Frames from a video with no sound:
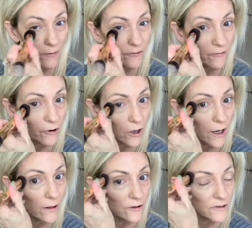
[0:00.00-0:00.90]
of different
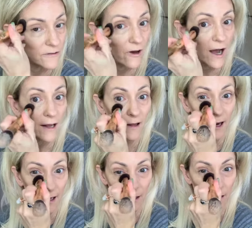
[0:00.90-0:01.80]
colors of
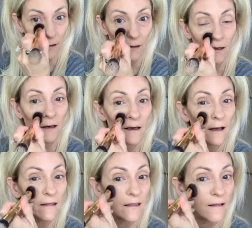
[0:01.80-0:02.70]
highlight,
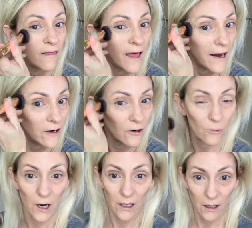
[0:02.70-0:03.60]
the lighter
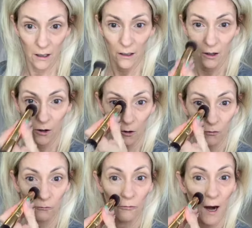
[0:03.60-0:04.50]
one
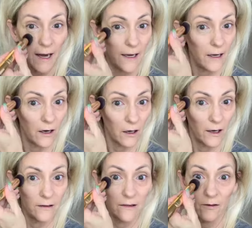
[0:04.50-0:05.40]
goes right here
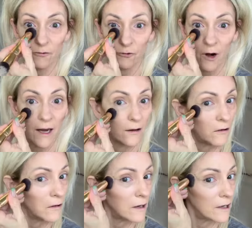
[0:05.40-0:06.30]
in this triangle.